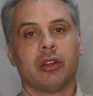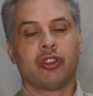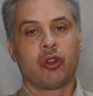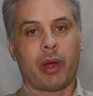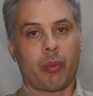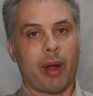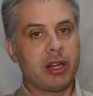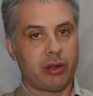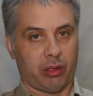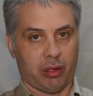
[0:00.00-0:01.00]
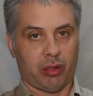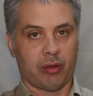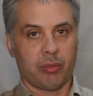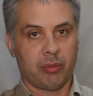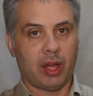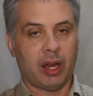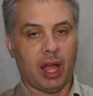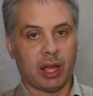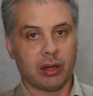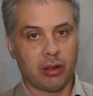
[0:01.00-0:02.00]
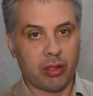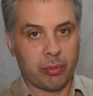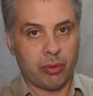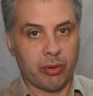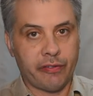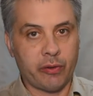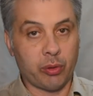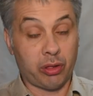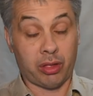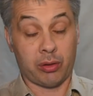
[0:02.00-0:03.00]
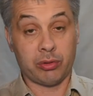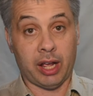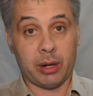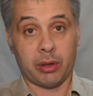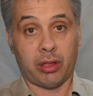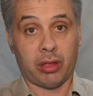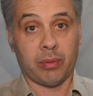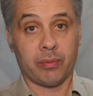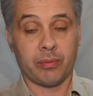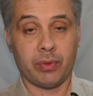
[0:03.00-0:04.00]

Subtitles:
two-way radio system that had support for cell towers